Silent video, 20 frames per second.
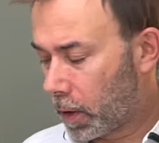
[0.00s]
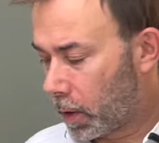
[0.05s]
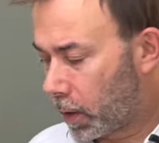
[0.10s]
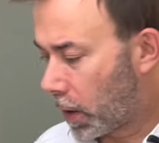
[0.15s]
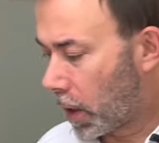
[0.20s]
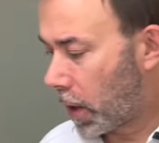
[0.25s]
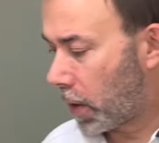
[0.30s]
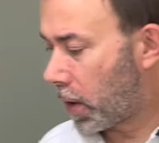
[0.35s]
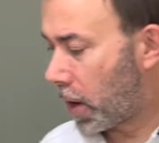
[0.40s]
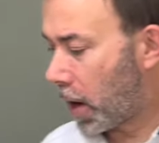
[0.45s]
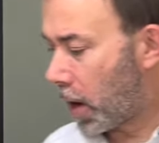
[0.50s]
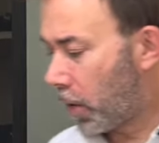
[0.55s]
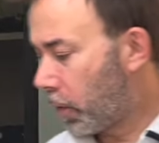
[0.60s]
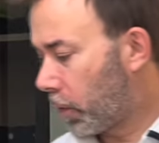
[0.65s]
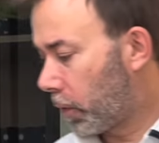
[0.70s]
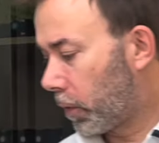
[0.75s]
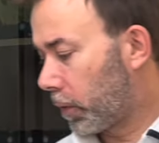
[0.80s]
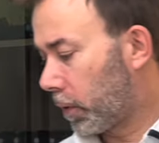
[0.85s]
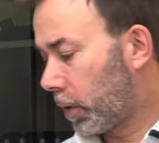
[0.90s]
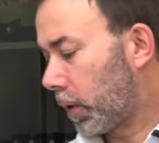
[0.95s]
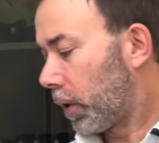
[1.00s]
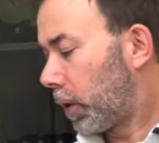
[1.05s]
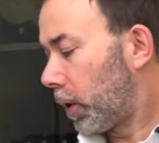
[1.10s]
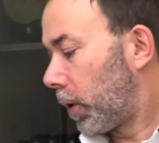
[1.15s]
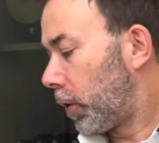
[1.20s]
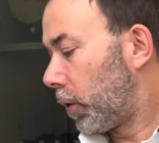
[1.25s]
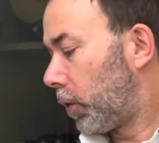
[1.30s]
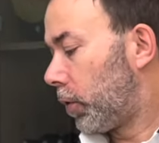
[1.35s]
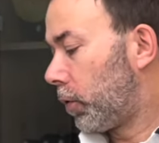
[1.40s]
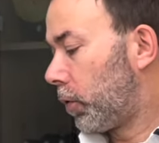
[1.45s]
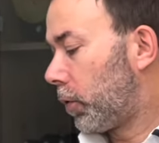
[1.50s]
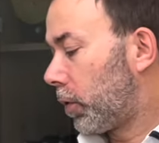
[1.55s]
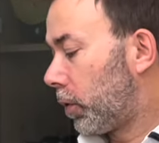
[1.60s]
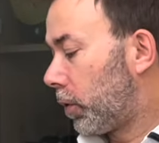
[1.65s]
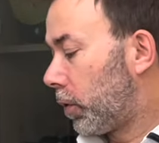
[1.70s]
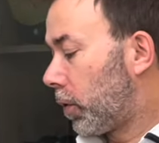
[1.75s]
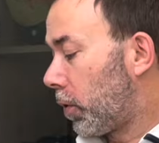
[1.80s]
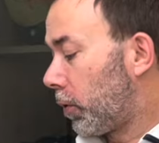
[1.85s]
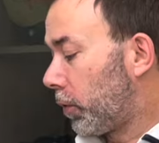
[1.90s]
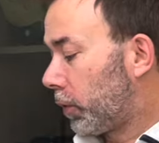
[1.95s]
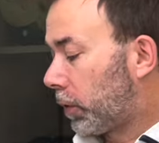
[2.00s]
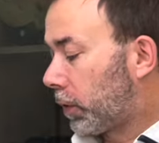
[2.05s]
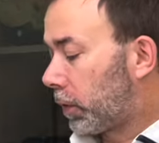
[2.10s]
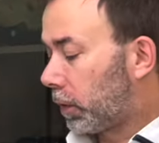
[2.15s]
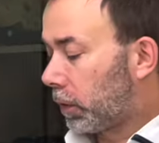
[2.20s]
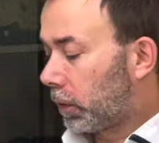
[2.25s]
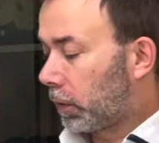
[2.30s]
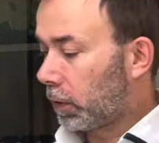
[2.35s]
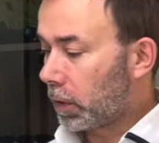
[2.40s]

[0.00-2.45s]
And now you don't